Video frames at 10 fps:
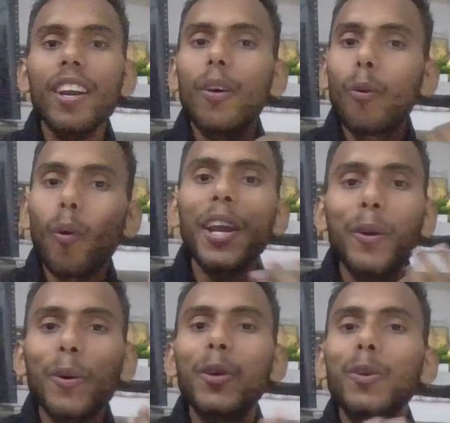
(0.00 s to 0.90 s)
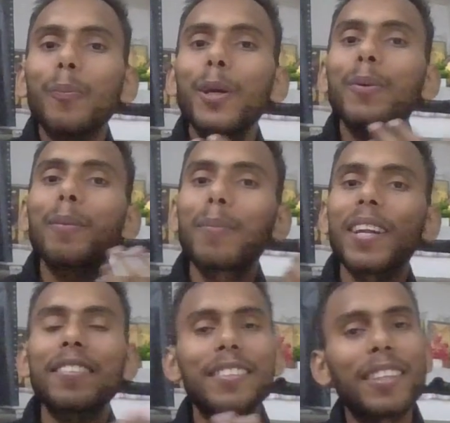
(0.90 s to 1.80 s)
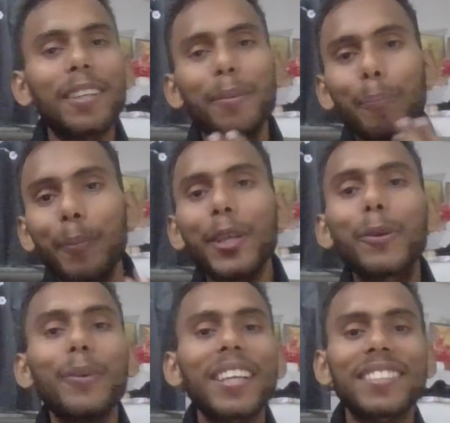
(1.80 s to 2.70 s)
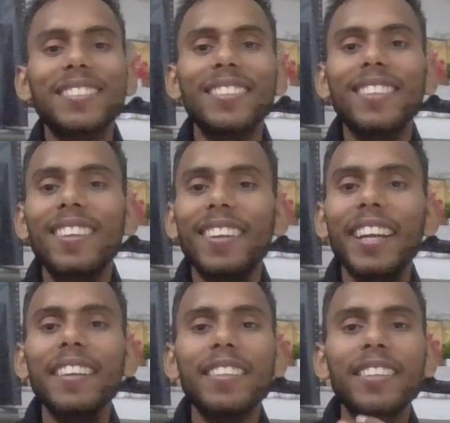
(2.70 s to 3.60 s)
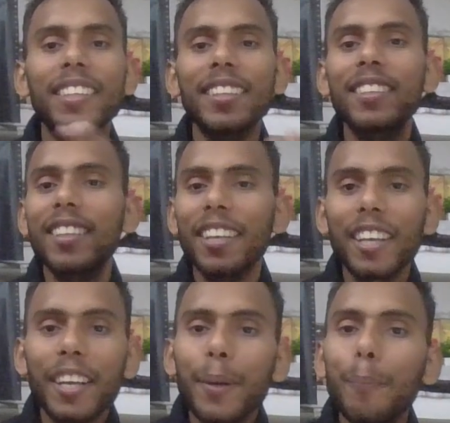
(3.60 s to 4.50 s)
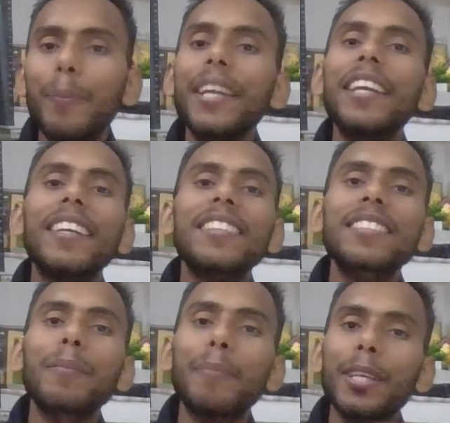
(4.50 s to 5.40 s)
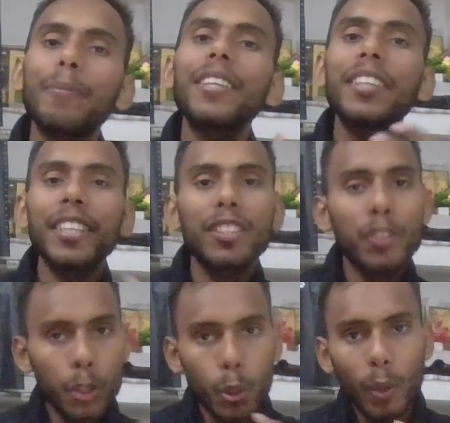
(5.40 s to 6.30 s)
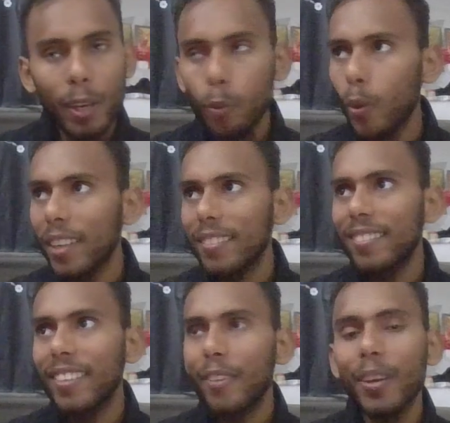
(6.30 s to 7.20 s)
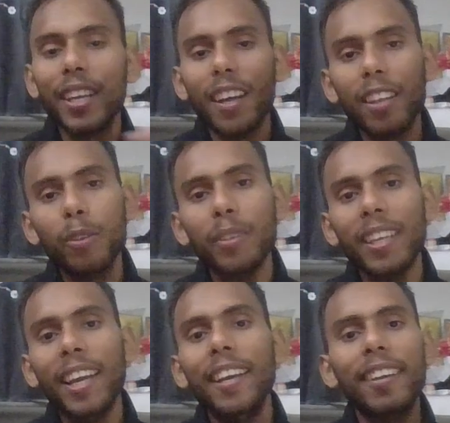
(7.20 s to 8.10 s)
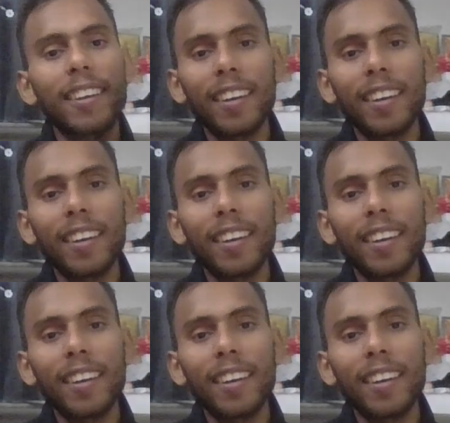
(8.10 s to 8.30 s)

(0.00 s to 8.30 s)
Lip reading: y equal to b1 plus b2x, right? Here b is between the 0 and 1. We can also say like